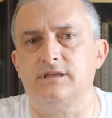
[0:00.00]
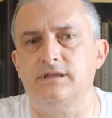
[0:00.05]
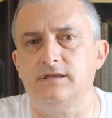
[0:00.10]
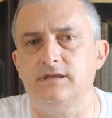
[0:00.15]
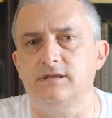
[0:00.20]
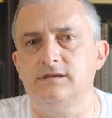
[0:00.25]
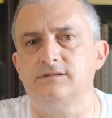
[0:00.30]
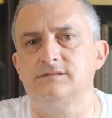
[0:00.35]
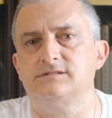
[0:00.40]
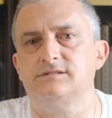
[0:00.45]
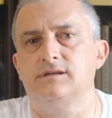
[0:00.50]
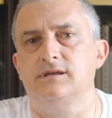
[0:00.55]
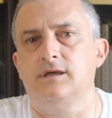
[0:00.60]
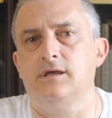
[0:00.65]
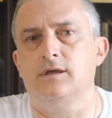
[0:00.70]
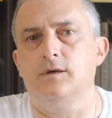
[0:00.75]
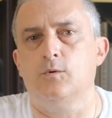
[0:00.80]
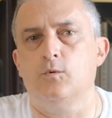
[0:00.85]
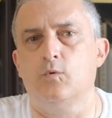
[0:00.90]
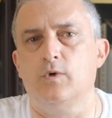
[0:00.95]
is
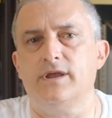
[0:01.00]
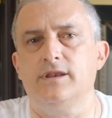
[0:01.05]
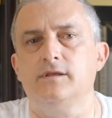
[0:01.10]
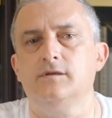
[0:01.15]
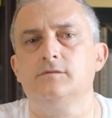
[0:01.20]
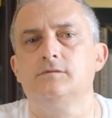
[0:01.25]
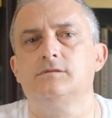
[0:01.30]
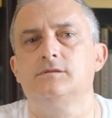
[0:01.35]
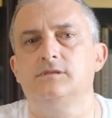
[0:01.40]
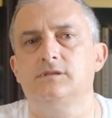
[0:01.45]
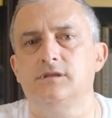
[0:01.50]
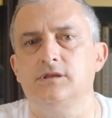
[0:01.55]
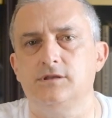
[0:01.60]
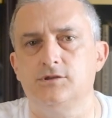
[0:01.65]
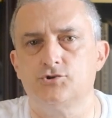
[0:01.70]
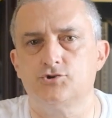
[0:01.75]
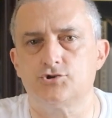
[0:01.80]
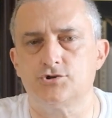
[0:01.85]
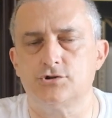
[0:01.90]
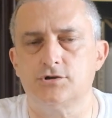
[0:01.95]
when you
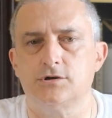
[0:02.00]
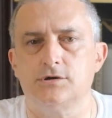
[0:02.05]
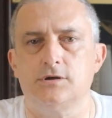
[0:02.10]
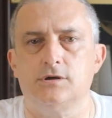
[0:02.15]
teach